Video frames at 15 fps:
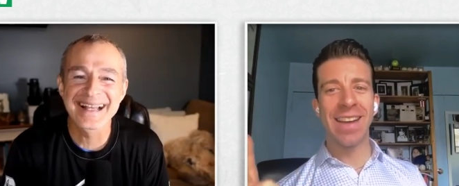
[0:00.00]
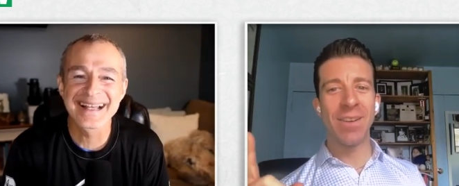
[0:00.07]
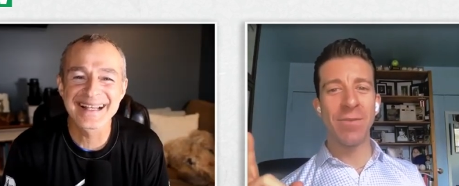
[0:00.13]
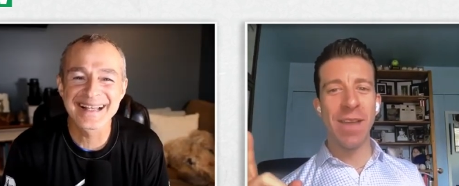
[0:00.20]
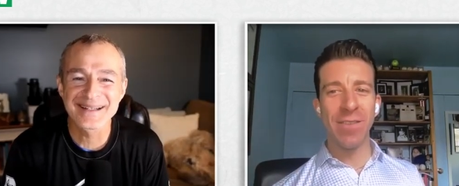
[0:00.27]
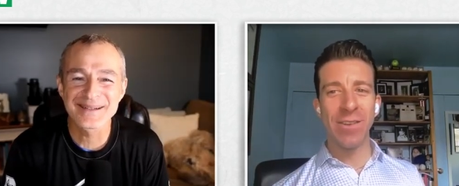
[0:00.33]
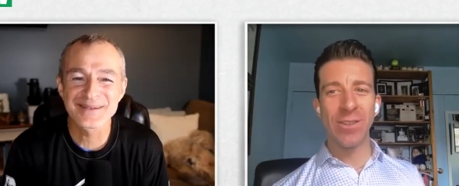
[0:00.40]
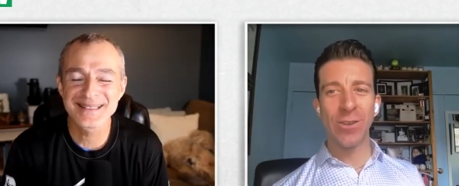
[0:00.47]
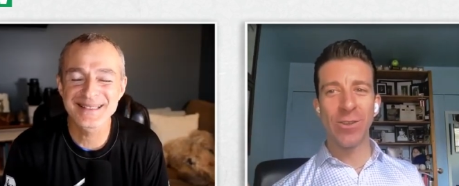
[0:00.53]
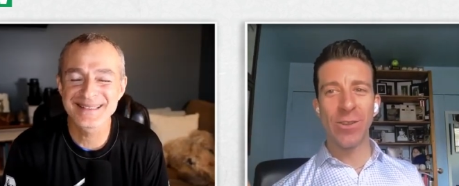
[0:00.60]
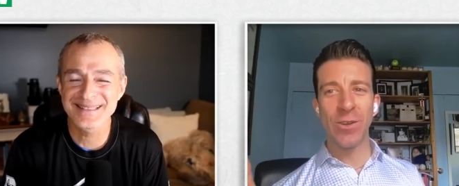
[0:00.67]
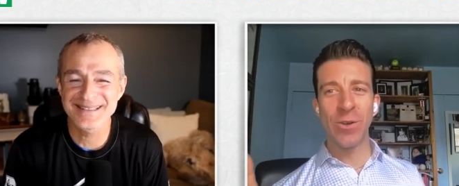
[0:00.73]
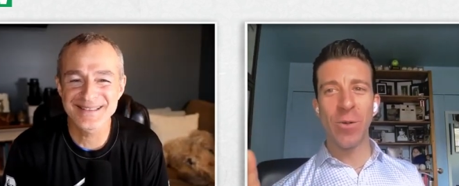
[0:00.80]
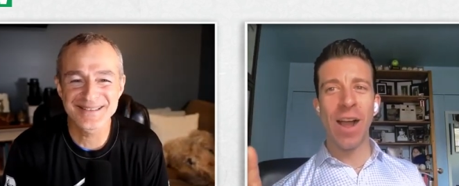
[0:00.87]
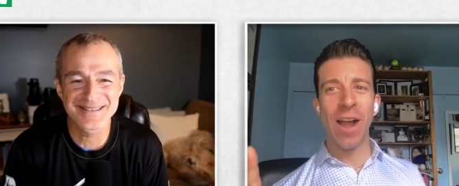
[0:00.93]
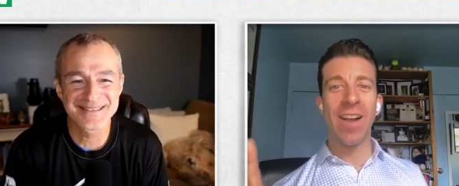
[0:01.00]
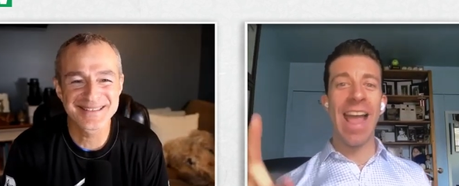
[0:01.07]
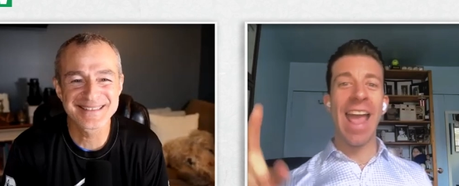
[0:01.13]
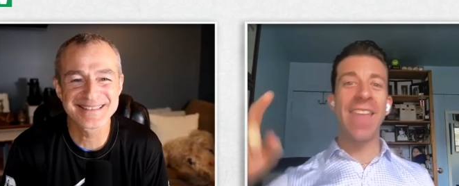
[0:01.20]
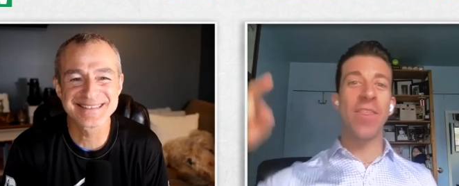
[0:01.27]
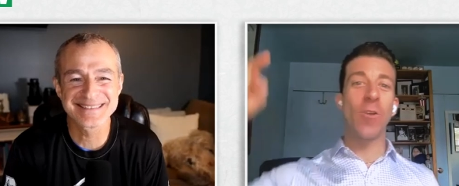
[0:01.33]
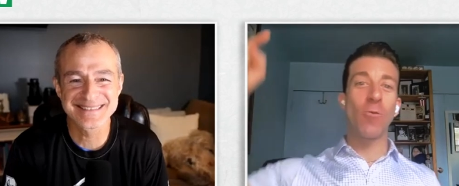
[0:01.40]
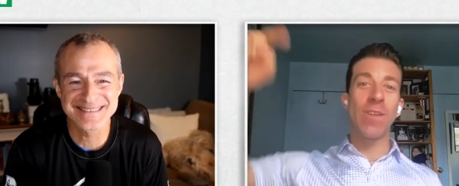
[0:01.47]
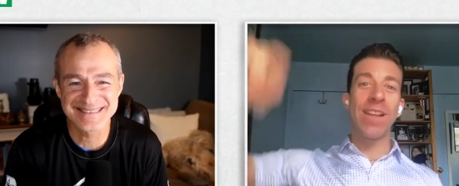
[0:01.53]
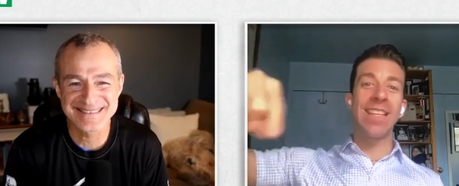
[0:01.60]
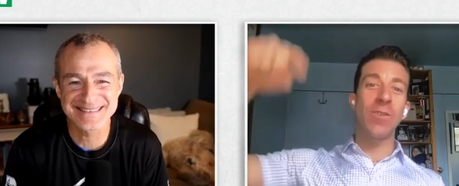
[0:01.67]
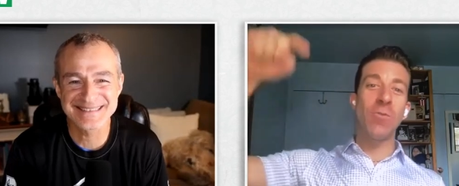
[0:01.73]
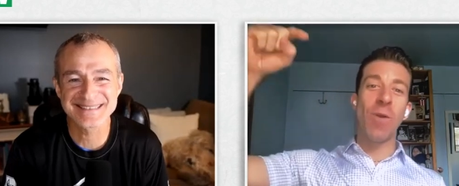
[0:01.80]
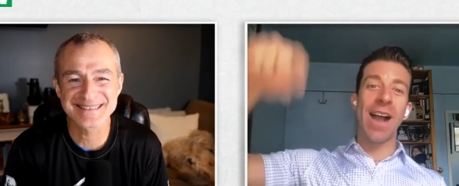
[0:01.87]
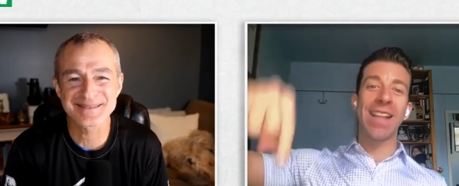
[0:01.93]
Speaker 1: Uh, we haven't talked to you yeah. in a while. And the
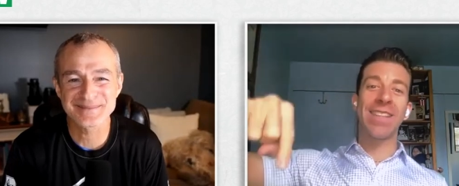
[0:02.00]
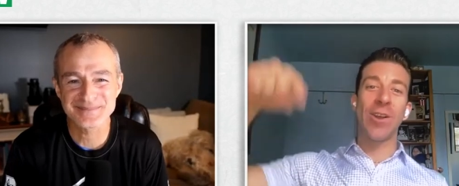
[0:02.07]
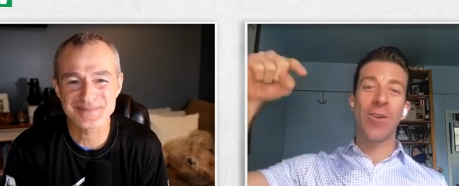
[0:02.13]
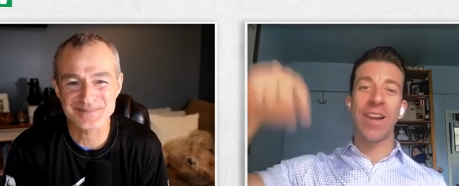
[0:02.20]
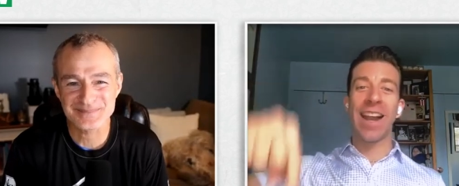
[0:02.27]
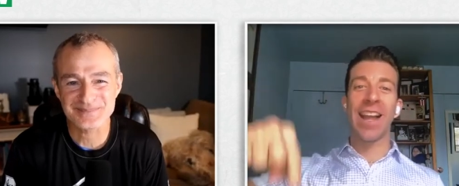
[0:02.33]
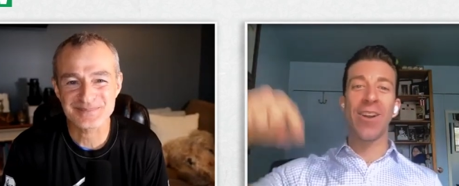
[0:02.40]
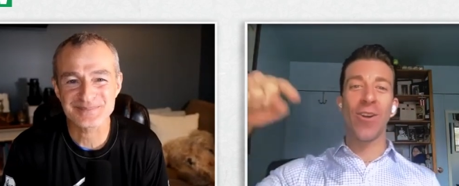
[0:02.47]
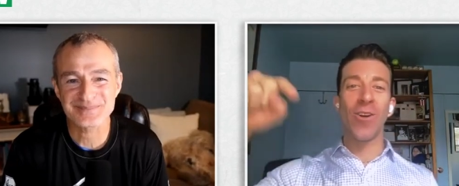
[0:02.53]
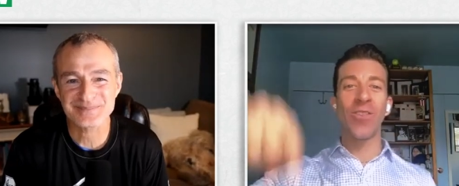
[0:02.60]
reason why Tony and I are